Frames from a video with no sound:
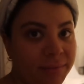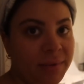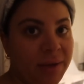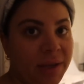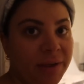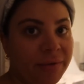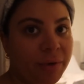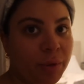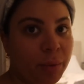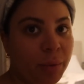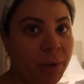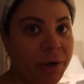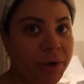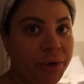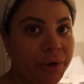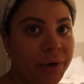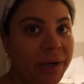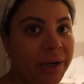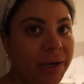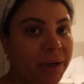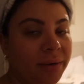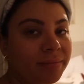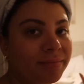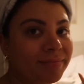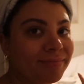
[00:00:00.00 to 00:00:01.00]
if you're
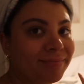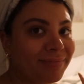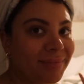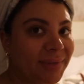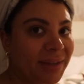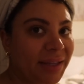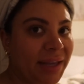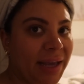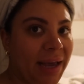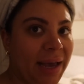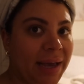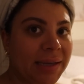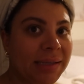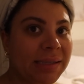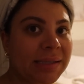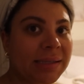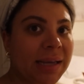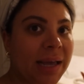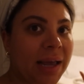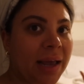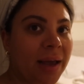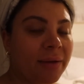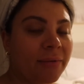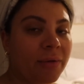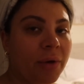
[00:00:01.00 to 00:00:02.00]
wondering, yes,
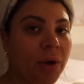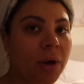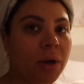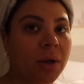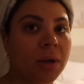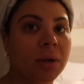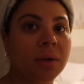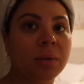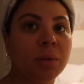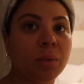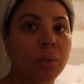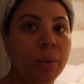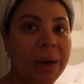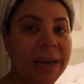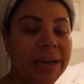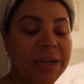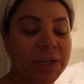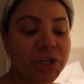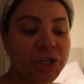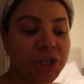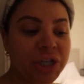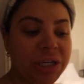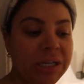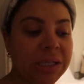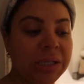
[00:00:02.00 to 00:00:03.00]
I have all white
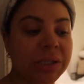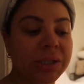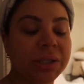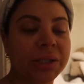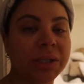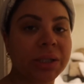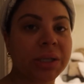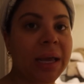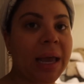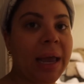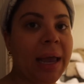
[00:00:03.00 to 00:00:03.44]
sheets,